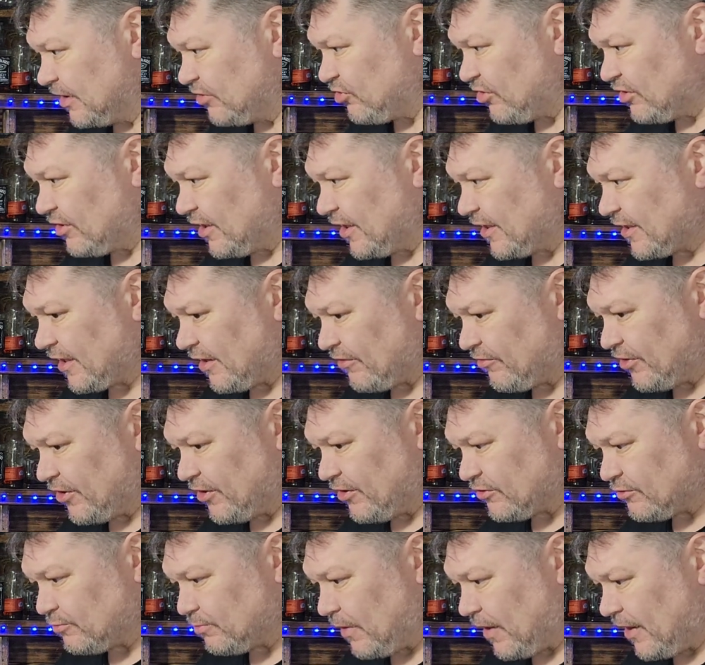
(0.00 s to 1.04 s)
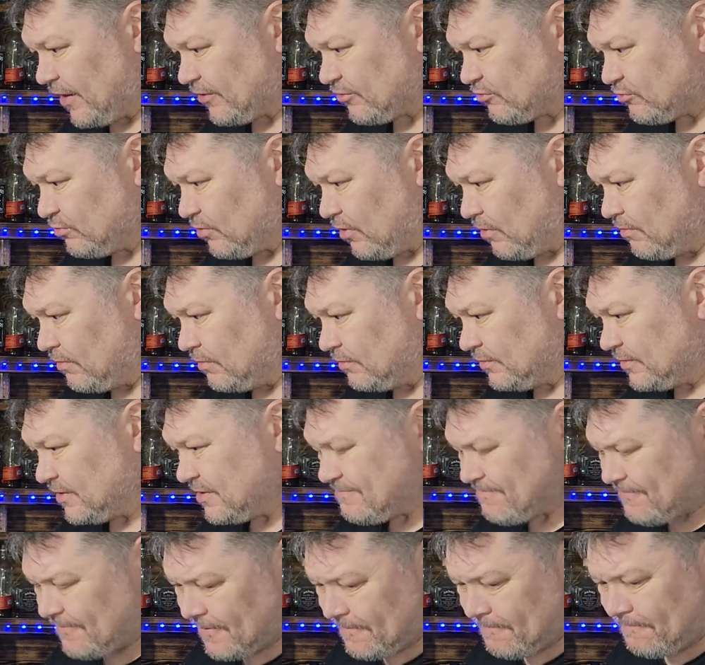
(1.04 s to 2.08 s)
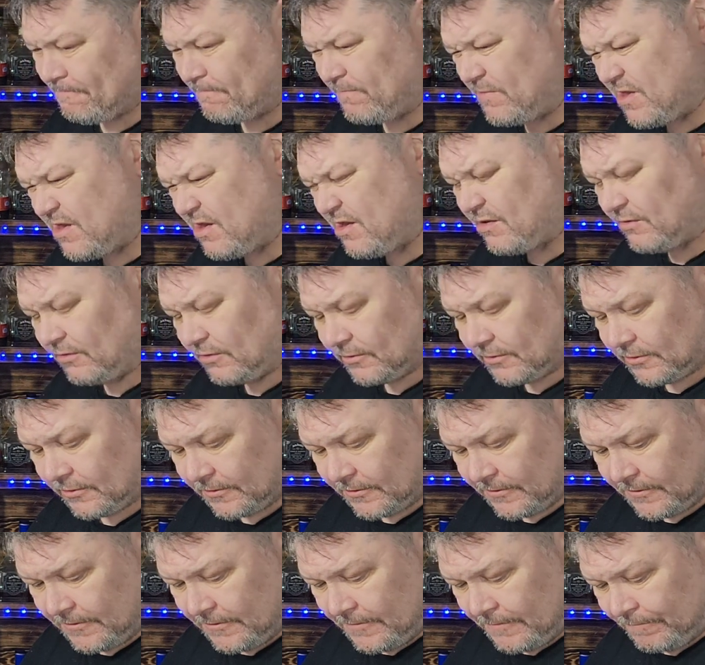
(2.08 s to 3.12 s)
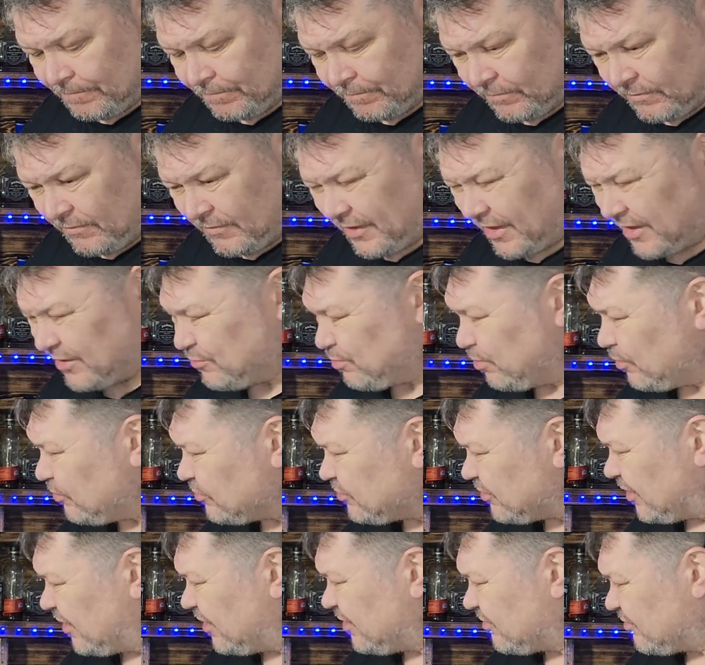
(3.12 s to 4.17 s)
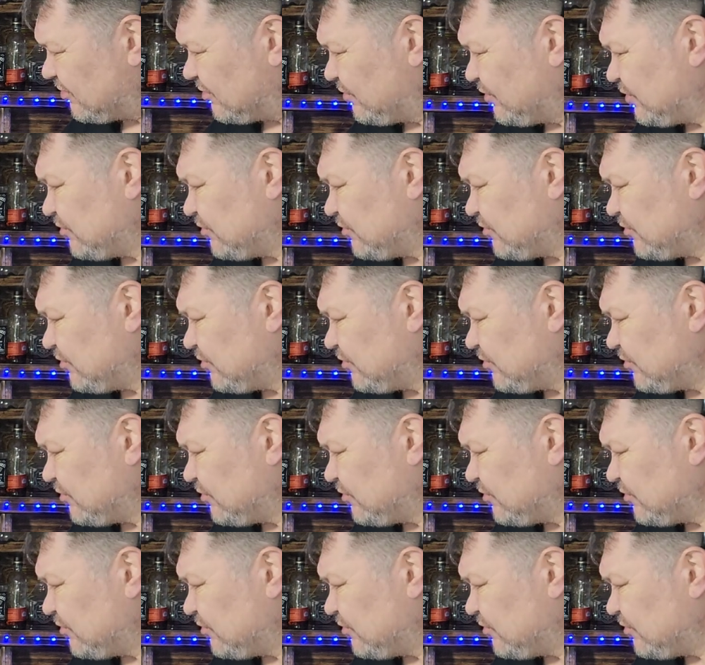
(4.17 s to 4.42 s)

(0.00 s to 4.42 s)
Is it like having a spiced rum? Yeah, I suppose it is.